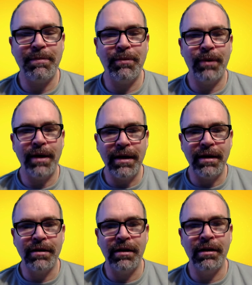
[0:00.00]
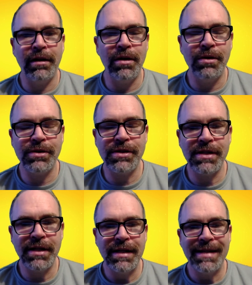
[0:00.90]
a pretty
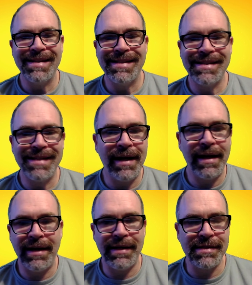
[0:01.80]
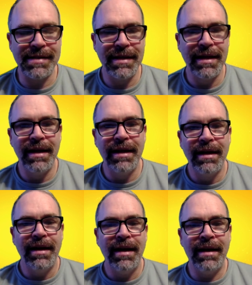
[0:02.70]
close size.
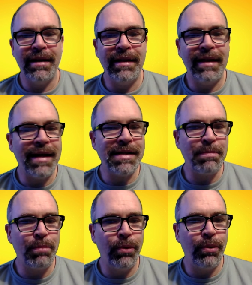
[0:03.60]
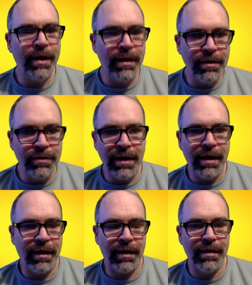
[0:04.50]
And that's pretty
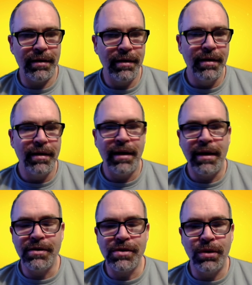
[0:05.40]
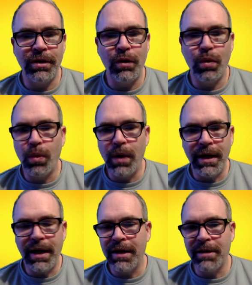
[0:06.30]
unique. Okay, there's only
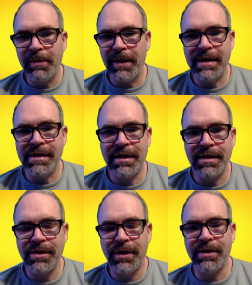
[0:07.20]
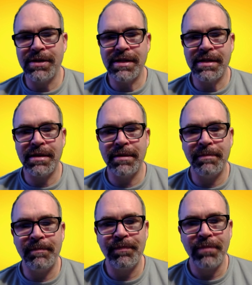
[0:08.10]
one other place in the solar
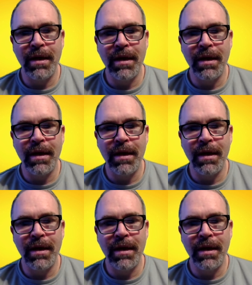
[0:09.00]
system